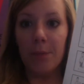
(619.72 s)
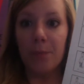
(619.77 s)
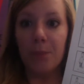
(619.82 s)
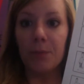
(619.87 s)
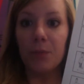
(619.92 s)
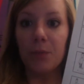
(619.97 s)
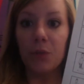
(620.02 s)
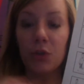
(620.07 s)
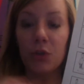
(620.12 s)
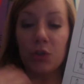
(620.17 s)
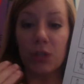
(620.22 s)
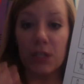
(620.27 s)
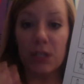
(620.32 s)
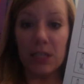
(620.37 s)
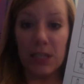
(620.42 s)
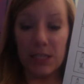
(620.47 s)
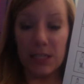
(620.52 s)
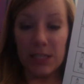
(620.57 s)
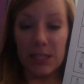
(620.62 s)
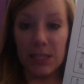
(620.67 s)
You just
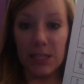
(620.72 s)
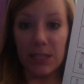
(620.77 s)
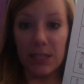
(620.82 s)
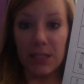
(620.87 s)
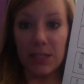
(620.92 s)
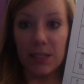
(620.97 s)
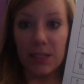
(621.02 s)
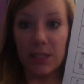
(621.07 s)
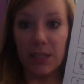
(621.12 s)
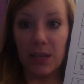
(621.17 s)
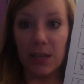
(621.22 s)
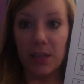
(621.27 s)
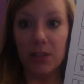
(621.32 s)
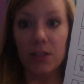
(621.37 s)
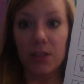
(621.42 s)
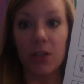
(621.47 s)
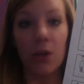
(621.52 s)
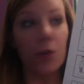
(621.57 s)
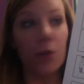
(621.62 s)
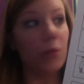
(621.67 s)
need to get this done.
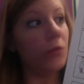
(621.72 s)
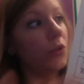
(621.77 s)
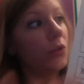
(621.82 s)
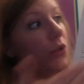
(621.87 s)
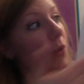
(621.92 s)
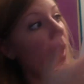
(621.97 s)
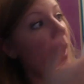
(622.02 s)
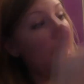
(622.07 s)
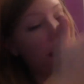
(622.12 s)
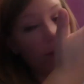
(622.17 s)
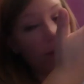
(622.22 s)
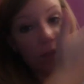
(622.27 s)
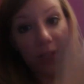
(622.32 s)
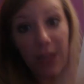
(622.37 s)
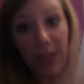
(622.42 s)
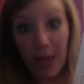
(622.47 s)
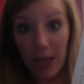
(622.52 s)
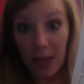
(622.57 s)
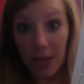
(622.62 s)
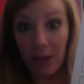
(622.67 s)
So you have
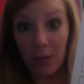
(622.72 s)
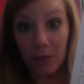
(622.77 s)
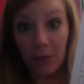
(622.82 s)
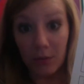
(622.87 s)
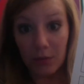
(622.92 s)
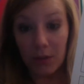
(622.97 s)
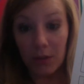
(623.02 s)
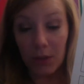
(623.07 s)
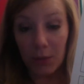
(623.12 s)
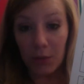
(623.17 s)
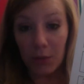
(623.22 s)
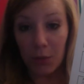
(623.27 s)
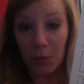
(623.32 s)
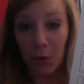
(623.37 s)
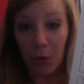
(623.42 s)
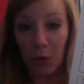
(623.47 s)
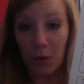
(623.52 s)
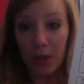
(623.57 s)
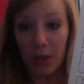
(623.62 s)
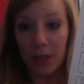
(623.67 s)
10 subject
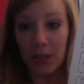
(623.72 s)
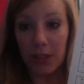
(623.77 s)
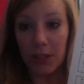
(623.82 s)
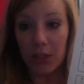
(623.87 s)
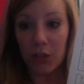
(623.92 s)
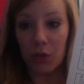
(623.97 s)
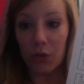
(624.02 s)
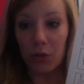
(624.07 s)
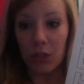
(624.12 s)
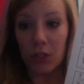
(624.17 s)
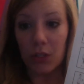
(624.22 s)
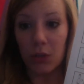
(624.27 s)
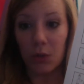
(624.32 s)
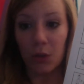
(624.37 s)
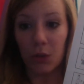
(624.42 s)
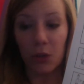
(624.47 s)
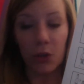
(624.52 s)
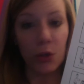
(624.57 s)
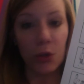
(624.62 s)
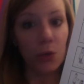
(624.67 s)
pronouns that you need to
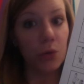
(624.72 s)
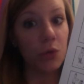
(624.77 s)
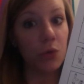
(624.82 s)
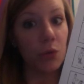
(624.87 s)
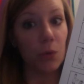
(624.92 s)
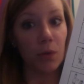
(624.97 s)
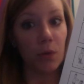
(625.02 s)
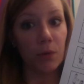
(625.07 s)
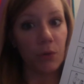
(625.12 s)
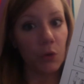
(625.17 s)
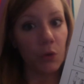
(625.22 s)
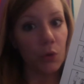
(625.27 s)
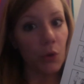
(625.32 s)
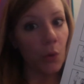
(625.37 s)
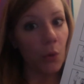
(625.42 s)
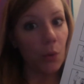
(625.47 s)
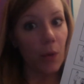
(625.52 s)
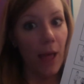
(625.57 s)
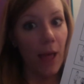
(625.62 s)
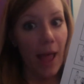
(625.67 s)
include. So if you
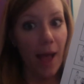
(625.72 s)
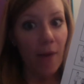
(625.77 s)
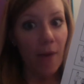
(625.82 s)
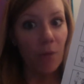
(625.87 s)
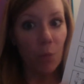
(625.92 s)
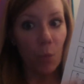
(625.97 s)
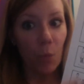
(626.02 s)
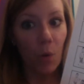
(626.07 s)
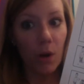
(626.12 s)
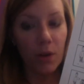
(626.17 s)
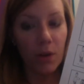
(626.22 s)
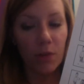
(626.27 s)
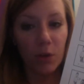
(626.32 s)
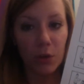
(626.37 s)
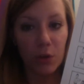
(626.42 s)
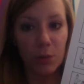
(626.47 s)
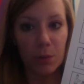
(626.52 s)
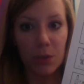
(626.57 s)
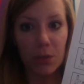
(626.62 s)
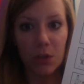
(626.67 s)
don't have one of those
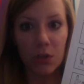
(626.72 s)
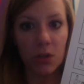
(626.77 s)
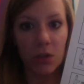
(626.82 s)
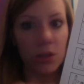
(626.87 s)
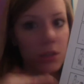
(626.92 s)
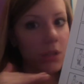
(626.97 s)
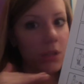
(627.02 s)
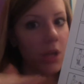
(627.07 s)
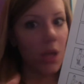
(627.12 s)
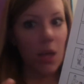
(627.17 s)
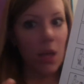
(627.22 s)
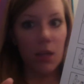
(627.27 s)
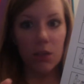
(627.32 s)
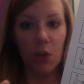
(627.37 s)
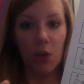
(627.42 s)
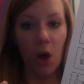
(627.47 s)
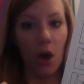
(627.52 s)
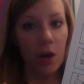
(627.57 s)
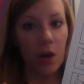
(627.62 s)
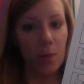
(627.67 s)
pictures, it's
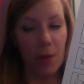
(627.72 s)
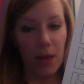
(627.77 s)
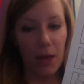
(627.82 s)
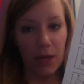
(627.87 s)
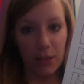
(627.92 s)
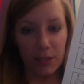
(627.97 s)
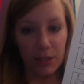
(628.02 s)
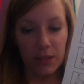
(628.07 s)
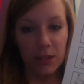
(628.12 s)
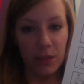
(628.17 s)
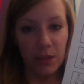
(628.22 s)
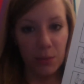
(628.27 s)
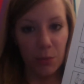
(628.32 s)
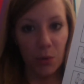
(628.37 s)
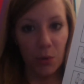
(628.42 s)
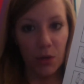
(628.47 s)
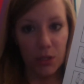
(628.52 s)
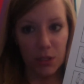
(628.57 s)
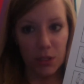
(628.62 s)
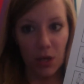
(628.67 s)
automatically 10
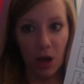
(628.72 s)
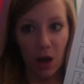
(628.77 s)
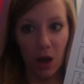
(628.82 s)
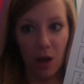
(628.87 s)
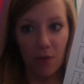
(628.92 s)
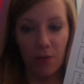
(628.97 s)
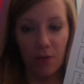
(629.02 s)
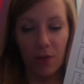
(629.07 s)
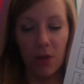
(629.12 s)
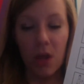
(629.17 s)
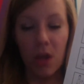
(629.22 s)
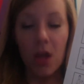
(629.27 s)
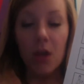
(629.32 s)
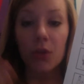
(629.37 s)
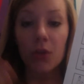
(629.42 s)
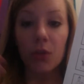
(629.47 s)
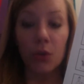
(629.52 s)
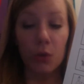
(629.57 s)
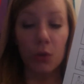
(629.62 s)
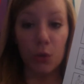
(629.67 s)
points off.
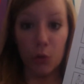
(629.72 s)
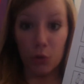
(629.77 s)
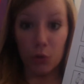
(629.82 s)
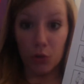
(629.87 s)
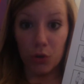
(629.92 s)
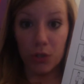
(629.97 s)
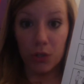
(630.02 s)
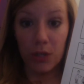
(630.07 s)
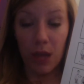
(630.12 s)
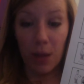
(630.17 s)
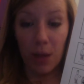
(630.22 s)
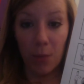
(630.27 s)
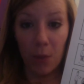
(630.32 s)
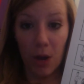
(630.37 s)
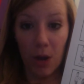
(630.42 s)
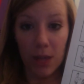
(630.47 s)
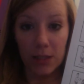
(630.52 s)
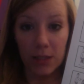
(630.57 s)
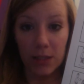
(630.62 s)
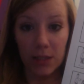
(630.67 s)
So use your time
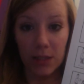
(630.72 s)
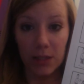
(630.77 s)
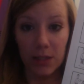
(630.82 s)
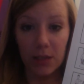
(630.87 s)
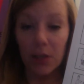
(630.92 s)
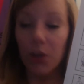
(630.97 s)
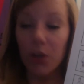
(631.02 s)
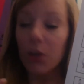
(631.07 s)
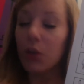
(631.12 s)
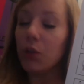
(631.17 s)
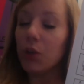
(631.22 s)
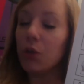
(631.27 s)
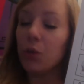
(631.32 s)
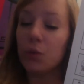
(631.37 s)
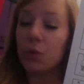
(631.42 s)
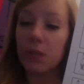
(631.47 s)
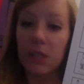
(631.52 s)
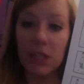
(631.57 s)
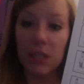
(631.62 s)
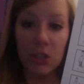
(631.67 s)
wisely.
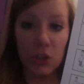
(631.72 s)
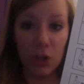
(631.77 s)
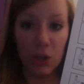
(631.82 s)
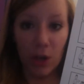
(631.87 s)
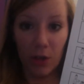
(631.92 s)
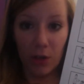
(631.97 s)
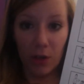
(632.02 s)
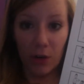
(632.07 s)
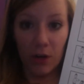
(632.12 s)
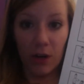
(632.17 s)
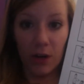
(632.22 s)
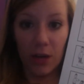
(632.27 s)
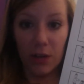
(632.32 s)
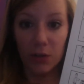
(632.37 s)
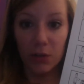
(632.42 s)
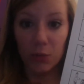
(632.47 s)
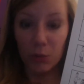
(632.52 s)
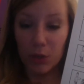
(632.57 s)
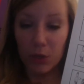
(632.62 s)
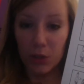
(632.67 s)
Use each other as
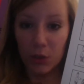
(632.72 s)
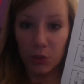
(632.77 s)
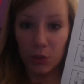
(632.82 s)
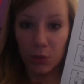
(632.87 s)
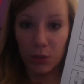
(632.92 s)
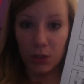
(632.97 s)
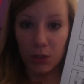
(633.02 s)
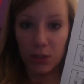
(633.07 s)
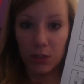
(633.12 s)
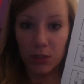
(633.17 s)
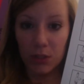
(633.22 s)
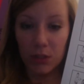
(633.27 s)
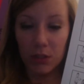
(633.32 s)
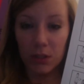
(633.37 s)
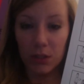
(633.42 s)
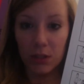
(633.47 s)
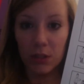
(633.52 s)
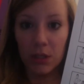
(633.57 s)
resources.